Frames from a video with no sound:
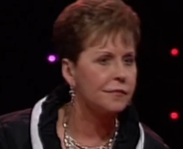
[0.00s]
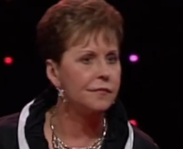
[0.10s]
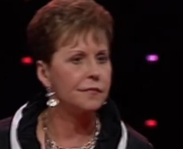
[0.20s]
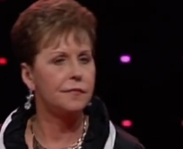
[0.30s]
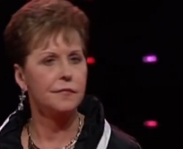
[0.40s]

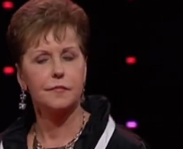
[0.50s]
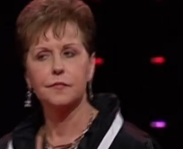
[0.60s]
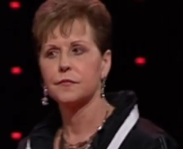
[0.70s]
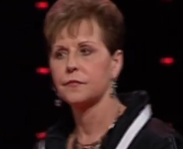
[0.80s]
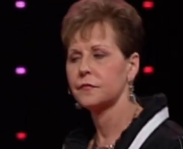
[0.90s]

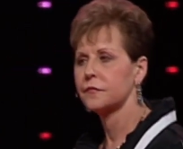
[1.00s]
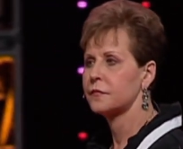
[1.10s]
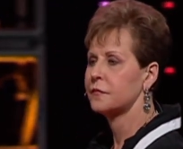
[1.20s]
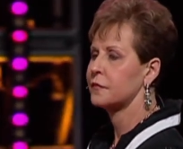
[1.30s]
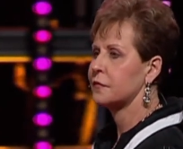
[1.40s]

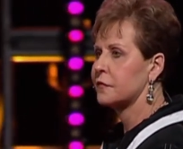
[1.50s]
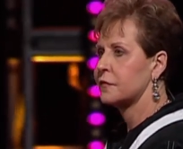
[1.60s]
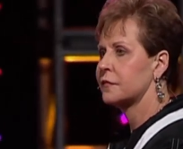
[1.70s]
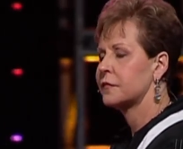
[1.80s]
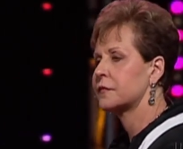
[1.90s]

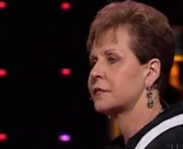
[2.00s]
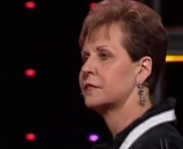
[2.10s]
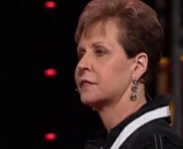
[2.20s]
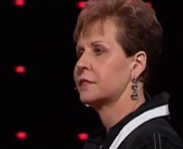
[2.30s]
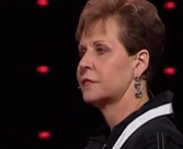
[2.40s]

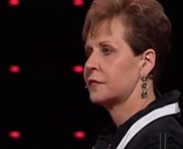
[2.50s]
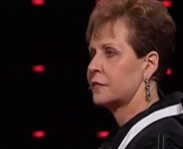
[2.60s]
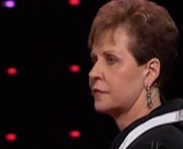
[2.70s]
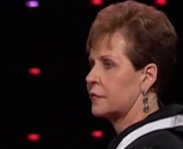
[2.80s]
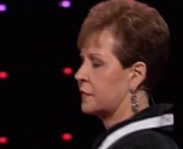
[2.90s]

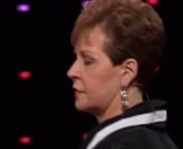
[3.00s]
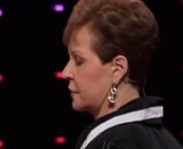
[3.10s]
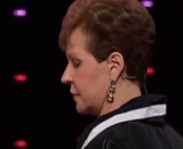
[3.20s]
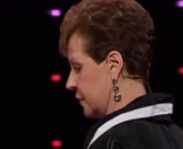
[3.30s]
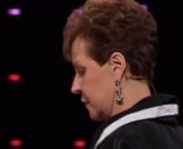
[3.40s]

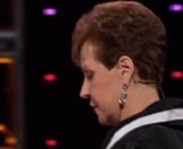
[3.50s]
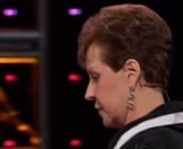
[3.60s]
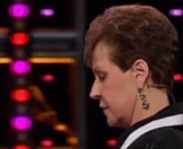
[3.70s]
No one is speaking in this clip.